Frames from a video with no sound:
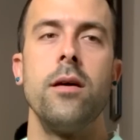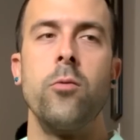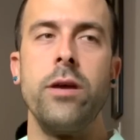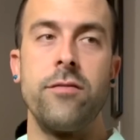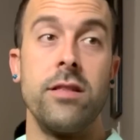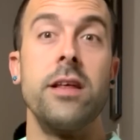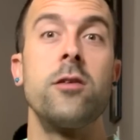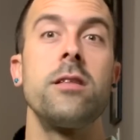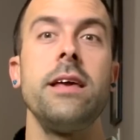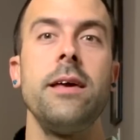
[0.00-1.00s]
we've
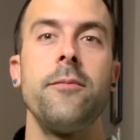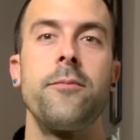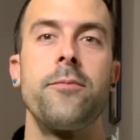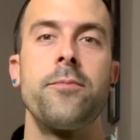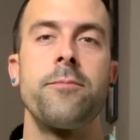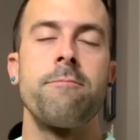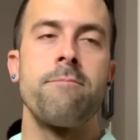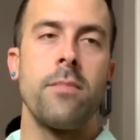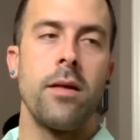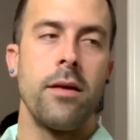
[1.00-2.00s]
literally
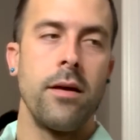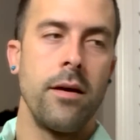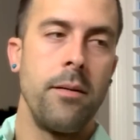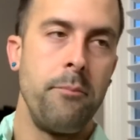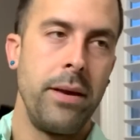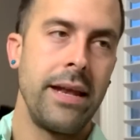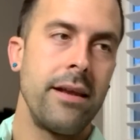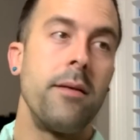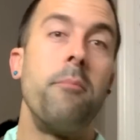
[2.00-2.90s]
been